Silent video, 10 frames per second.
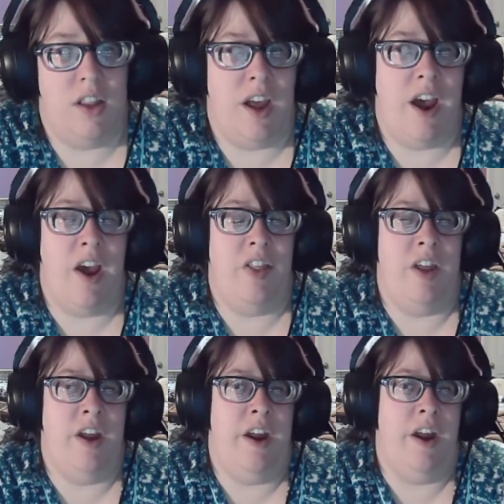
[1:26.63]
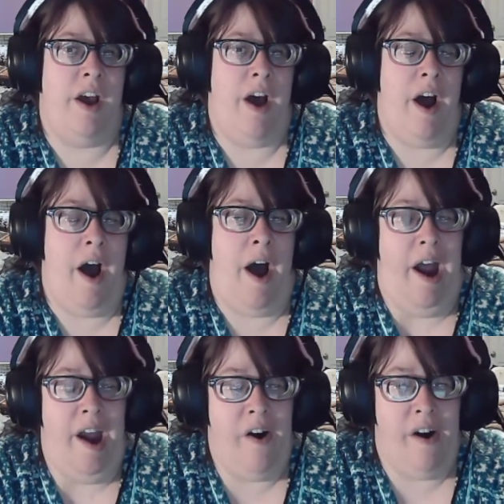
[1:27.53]
had the
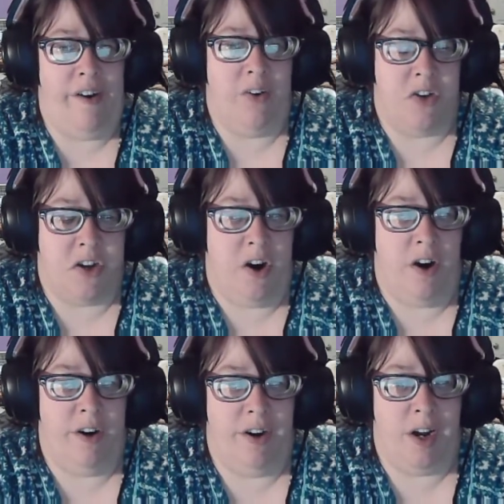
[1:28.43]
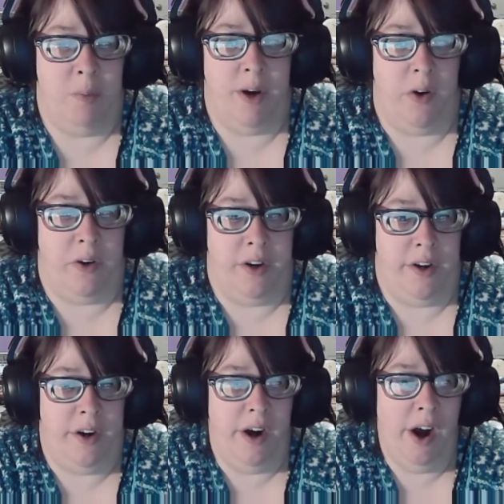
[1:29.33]
Eren uses hardening ability.